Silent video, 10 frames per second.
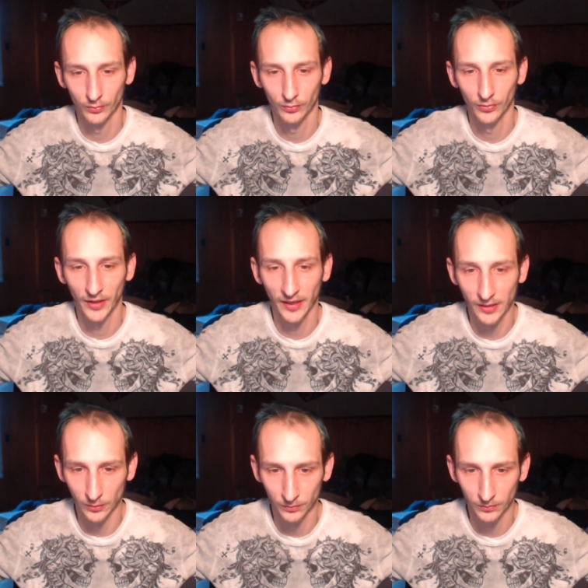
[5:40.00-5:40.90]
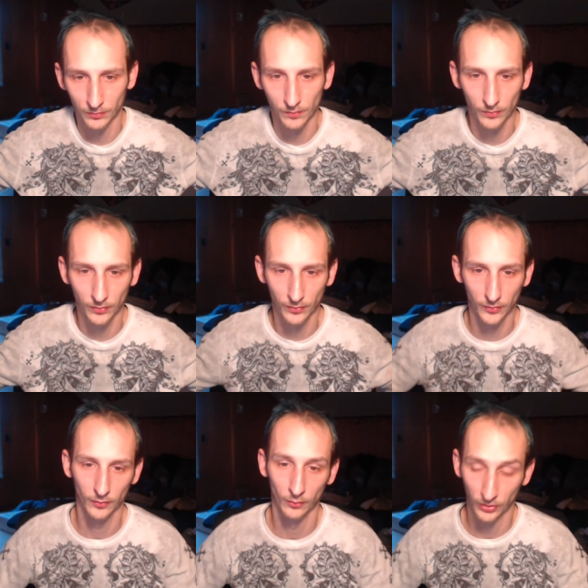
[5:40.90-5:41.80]
thank you.
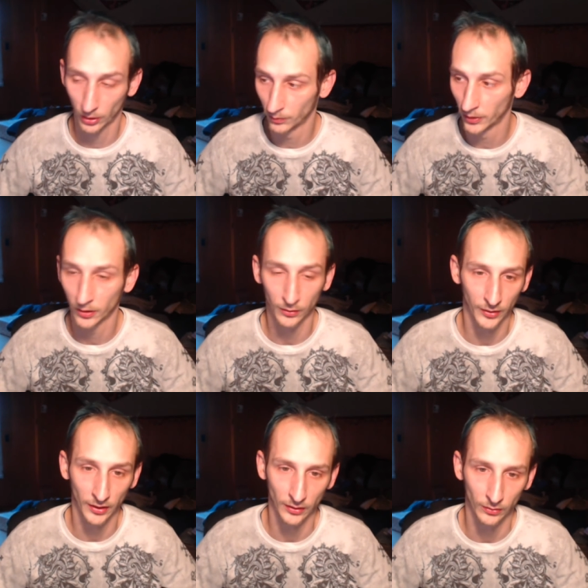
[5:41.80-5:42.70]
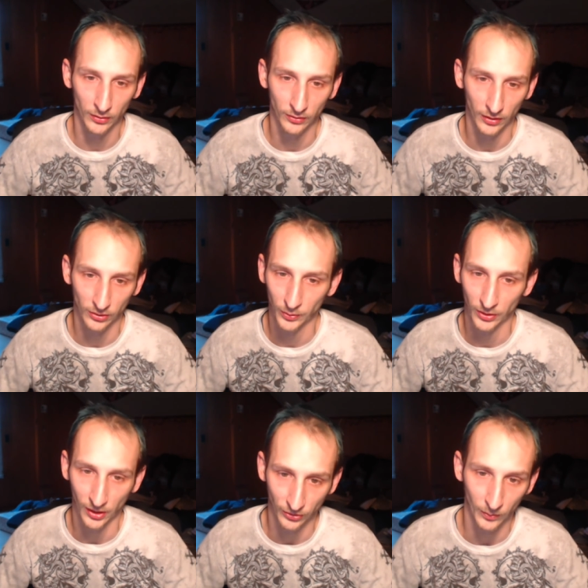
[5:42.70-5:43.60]
With all of my heart, thank you. It's it's been
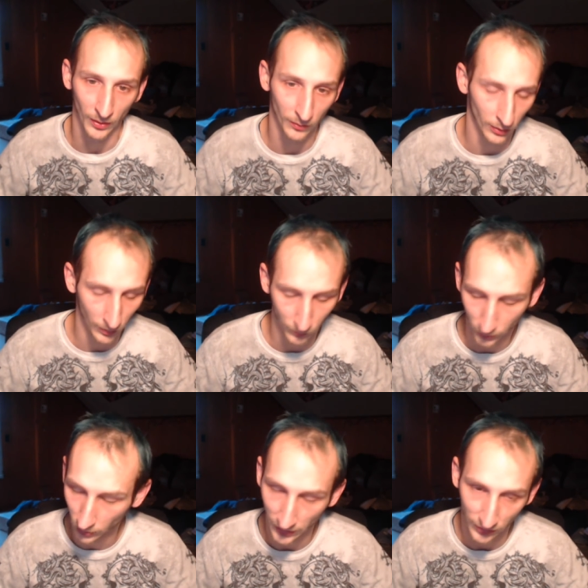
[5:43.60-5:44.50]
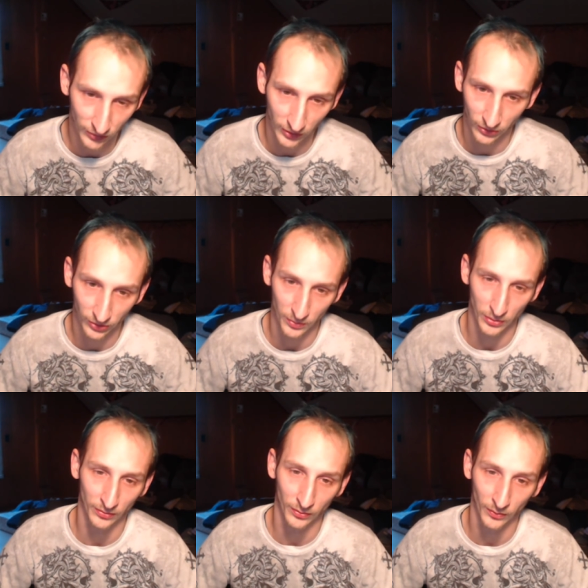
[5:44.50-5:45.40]
awesome. i am glad to see the
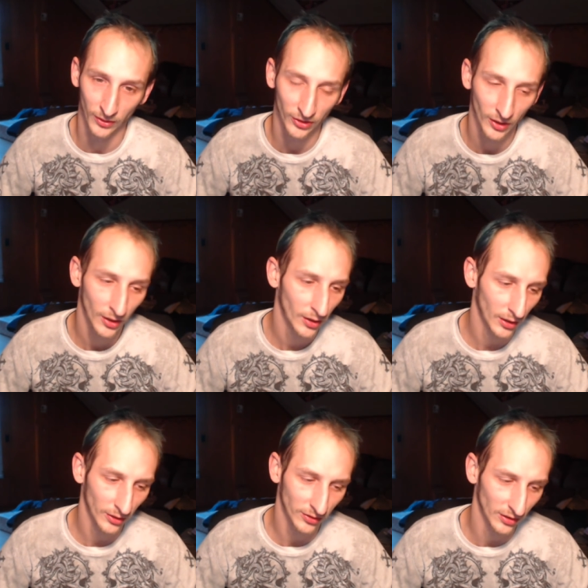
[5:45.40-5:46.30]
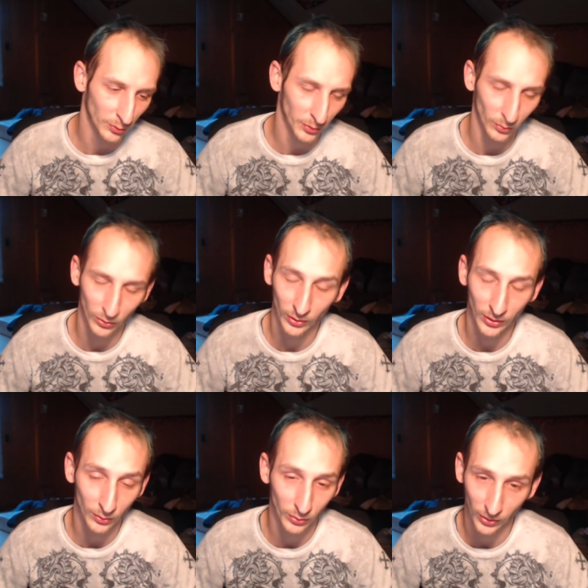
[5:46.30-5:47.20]
support from this. It's it's been
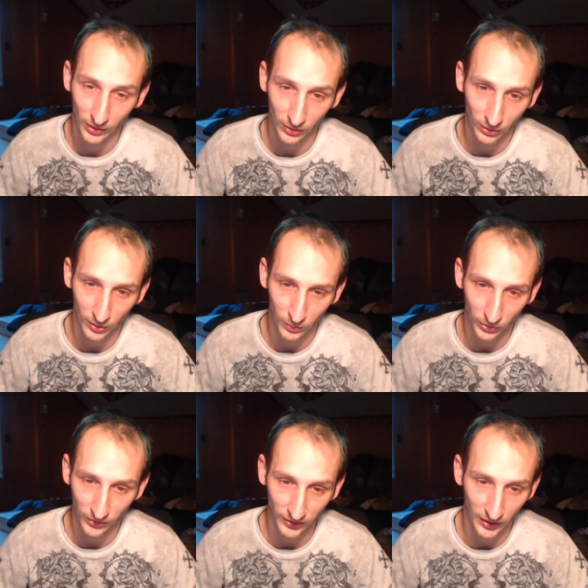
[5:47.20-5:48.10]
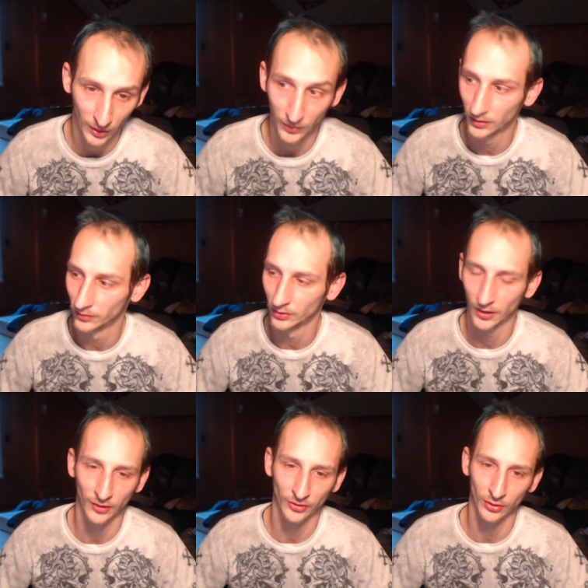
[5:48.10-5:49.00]
really really incredible to see how many of you
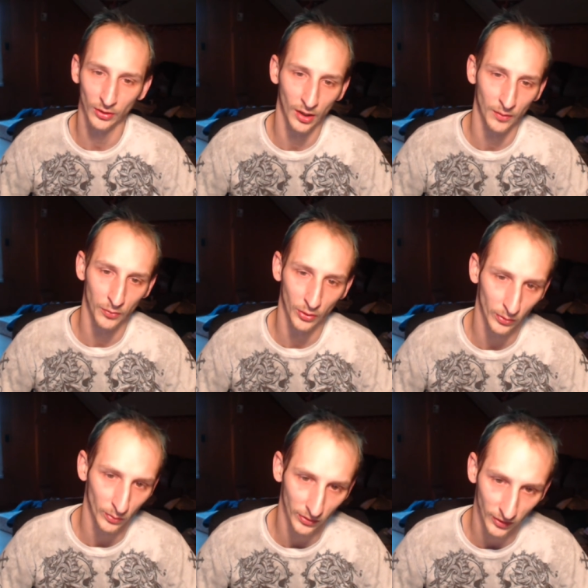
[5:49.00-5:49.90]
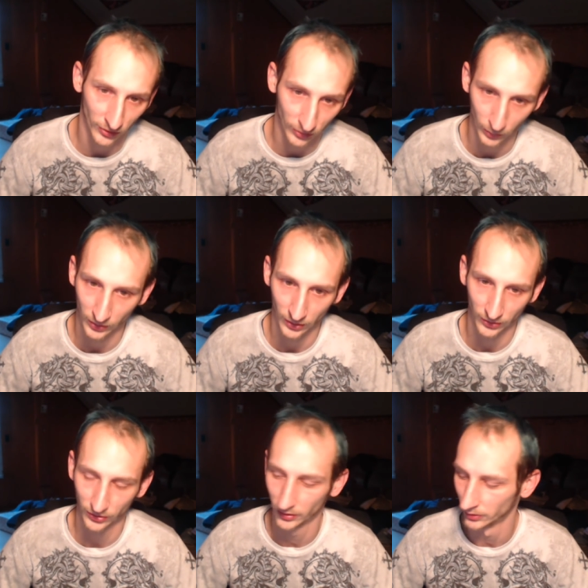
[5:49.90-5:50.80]
guys are on board with us doing
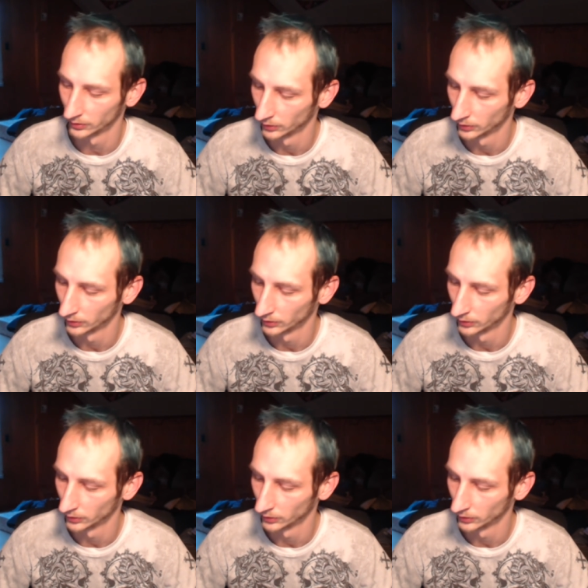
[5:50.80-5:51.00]
this. And